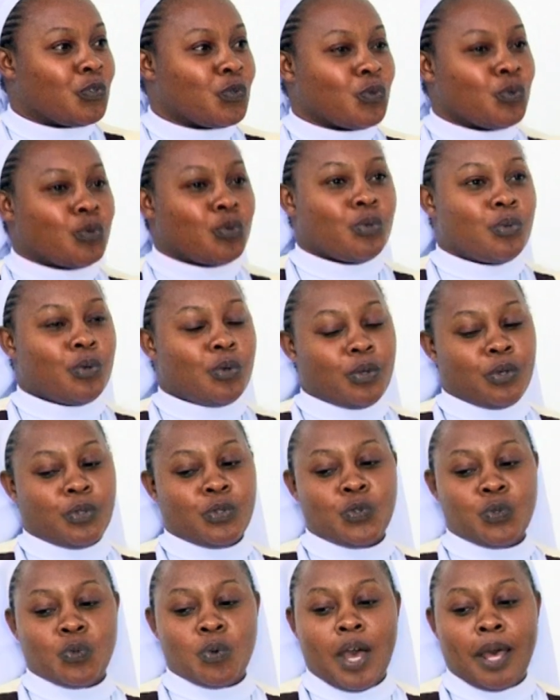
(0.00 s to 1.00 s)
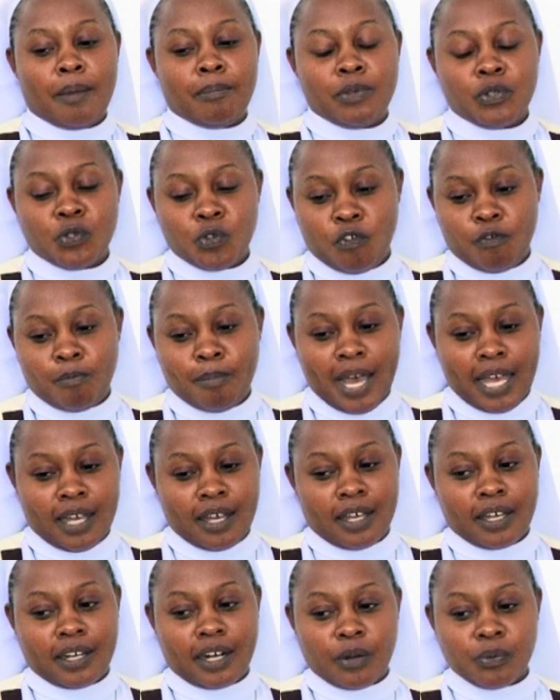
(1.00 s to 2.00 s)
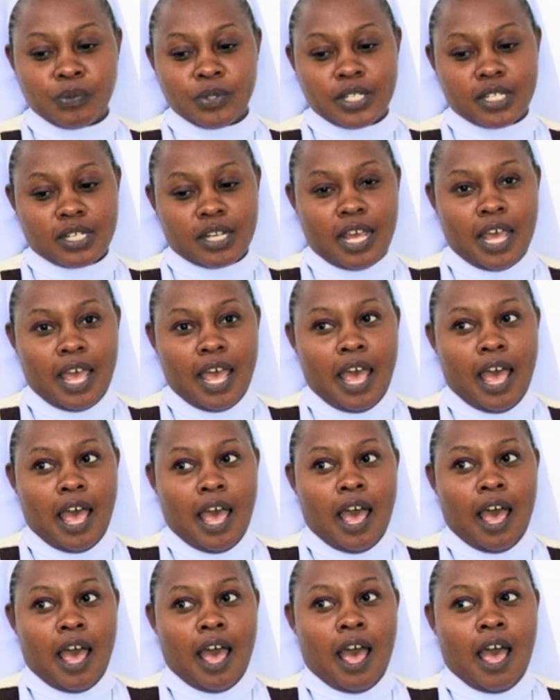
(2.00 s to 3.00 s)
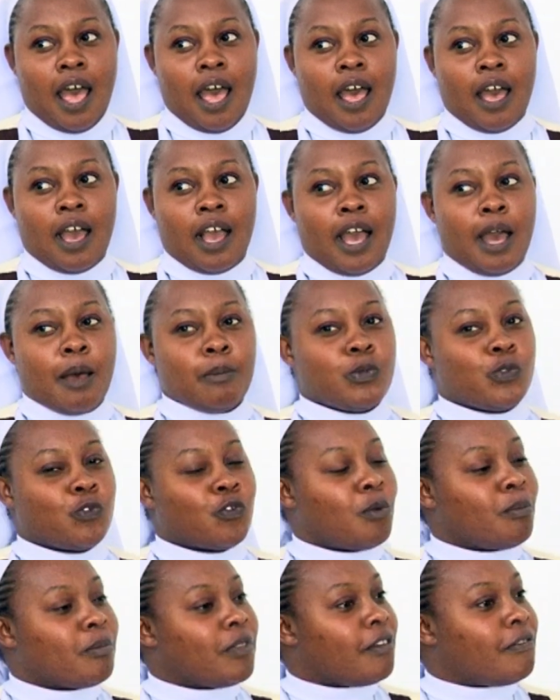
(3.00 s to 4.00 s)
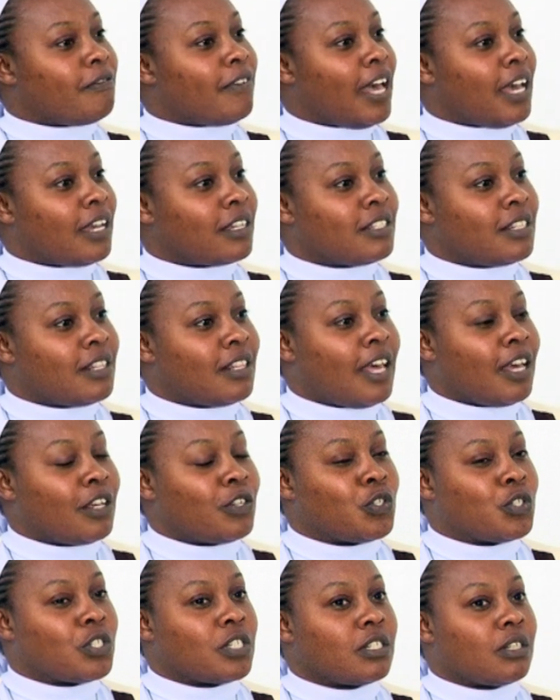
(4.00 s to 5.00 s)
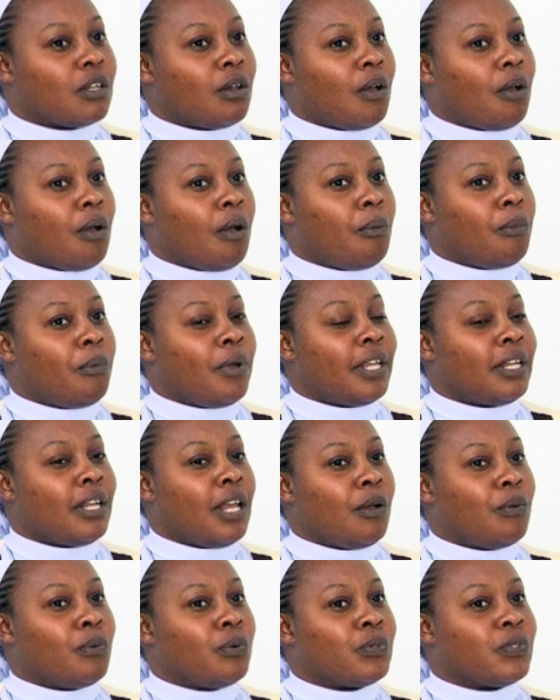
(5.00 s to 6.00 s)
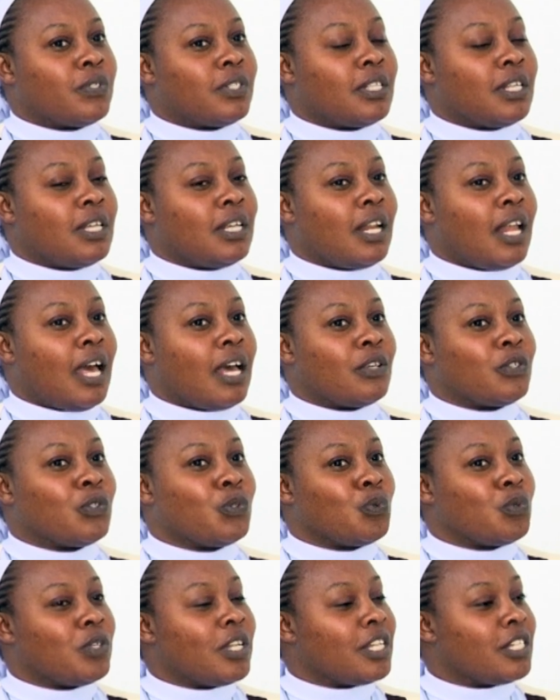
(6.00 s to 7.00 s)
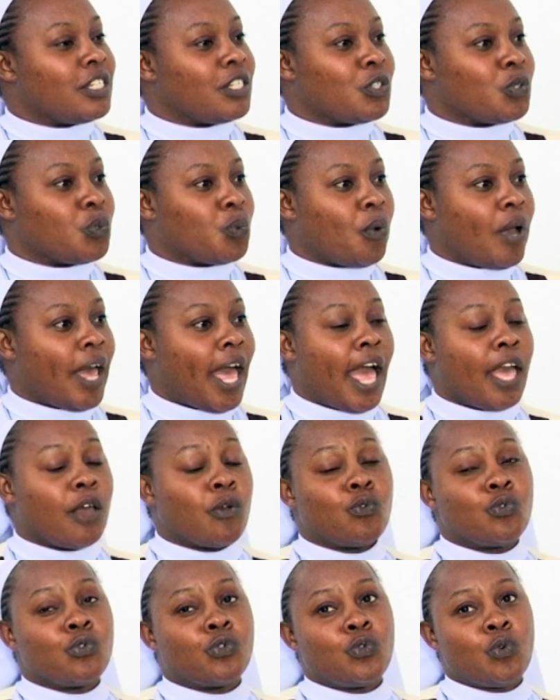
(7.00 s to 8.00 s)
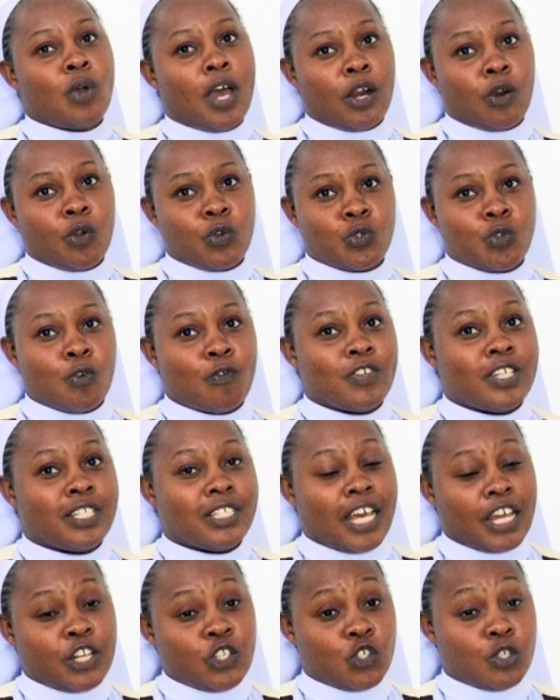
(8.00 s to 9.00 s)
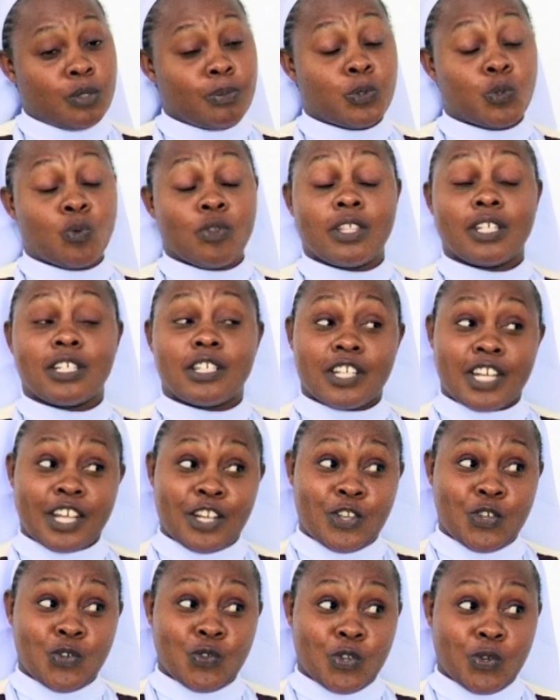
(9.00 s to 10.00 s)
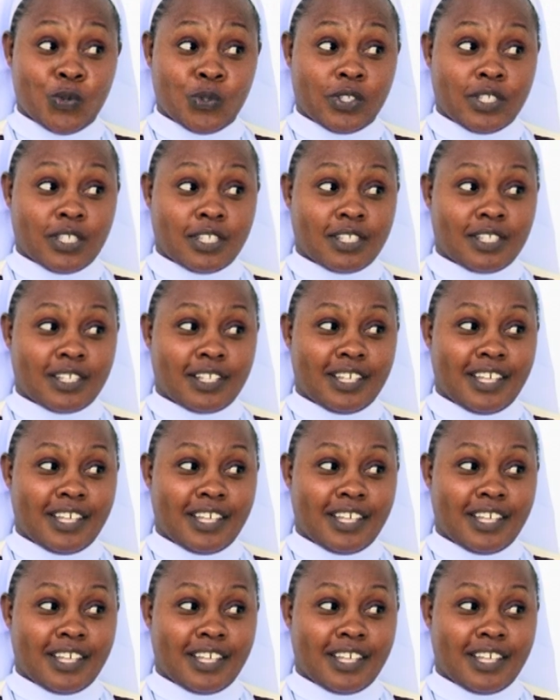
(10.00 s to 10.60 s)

to do a bit of background, comes from the fact that when I was still a student in Kwai, I could do a lot of internships with the trade unions.